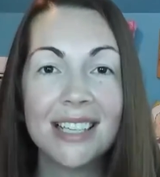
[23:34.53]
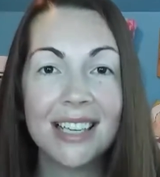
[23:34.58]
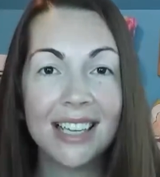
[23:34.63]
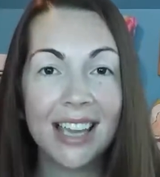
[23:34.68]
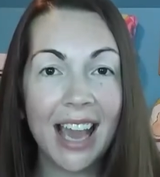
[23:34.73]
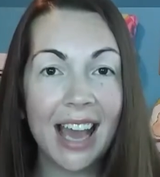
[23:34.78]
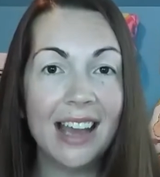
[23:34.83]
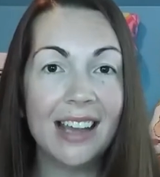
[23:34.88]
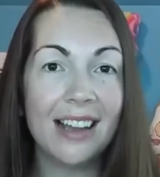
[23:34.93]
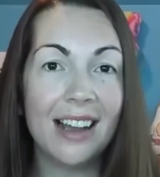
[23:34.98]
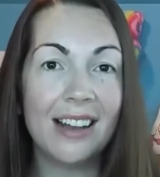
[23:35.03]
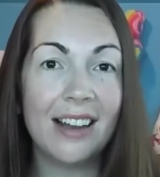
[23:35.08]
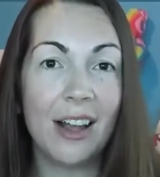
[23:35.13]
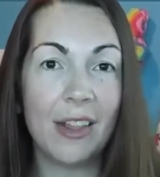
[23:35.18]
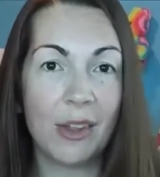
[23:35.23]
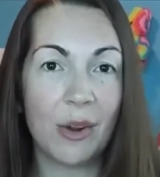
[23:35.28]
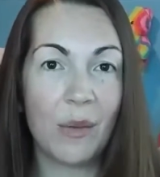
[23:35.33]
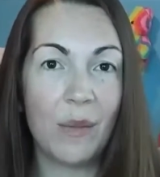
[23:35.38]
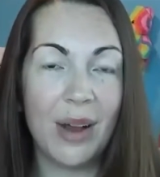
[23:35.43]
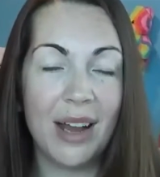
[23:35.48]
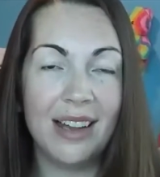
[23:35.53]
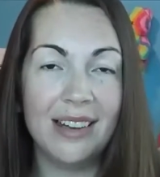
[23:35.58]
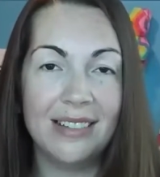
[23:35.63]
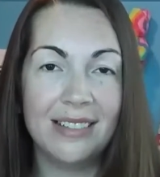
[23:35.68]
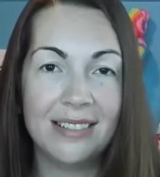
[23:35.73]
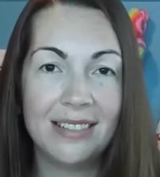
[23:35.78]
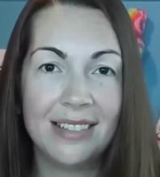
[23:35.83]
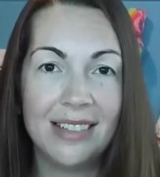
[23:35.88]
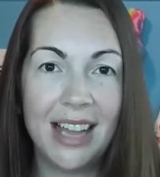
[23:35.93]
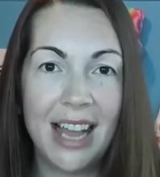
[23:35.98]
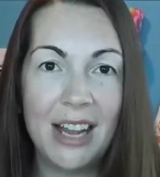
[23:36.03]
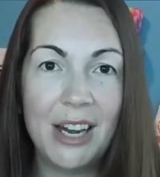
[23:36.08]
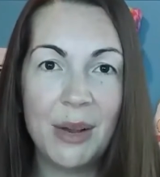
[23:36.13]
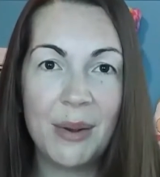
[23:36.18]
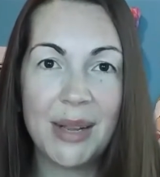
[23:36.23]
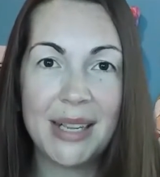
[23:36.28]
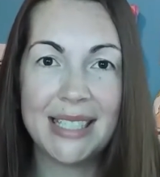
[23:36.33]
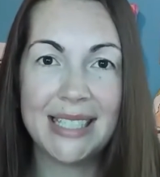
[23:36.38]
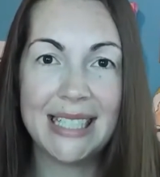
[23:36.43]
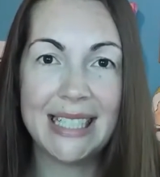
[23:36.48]
to get another one that I
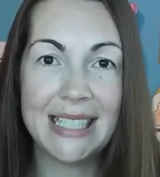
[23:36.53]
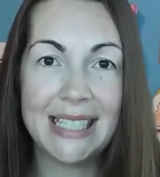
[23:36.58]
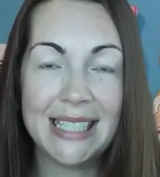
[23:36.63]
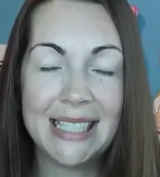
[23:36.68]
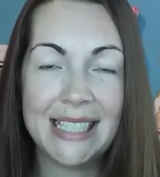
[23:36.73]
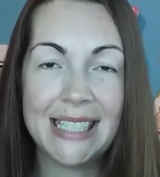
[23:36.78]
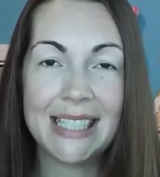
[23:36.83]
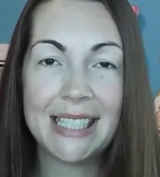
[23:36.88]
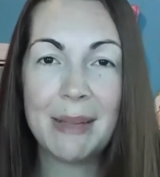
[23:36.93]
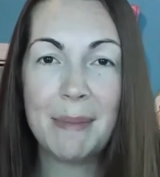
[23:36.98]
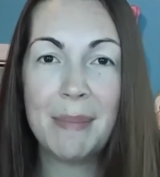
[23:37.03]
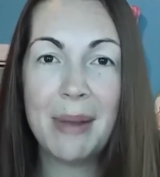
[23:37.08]
know exists,